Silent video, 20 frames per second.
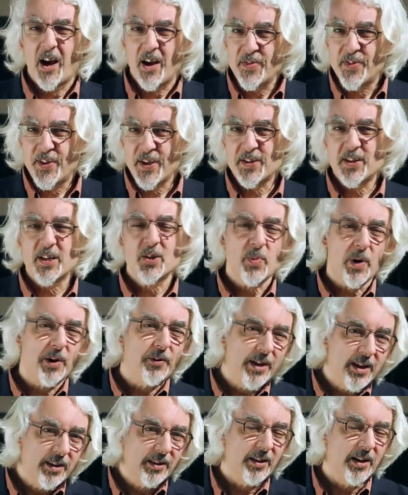And this is
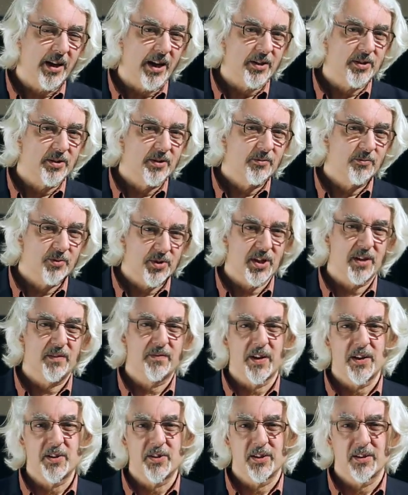where Ethernet was
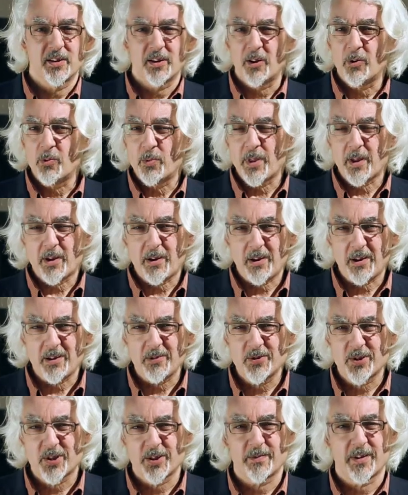invented, along with a
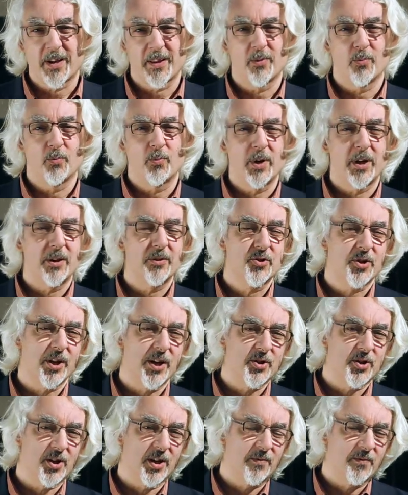host of other
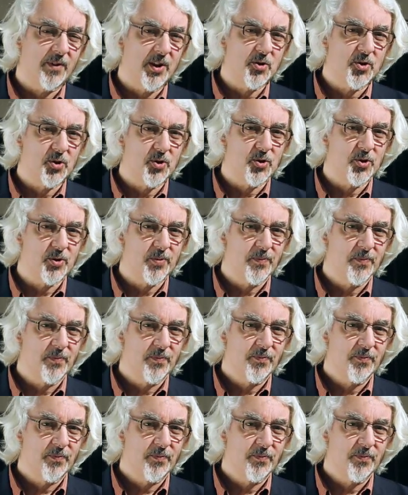world-changing inventions.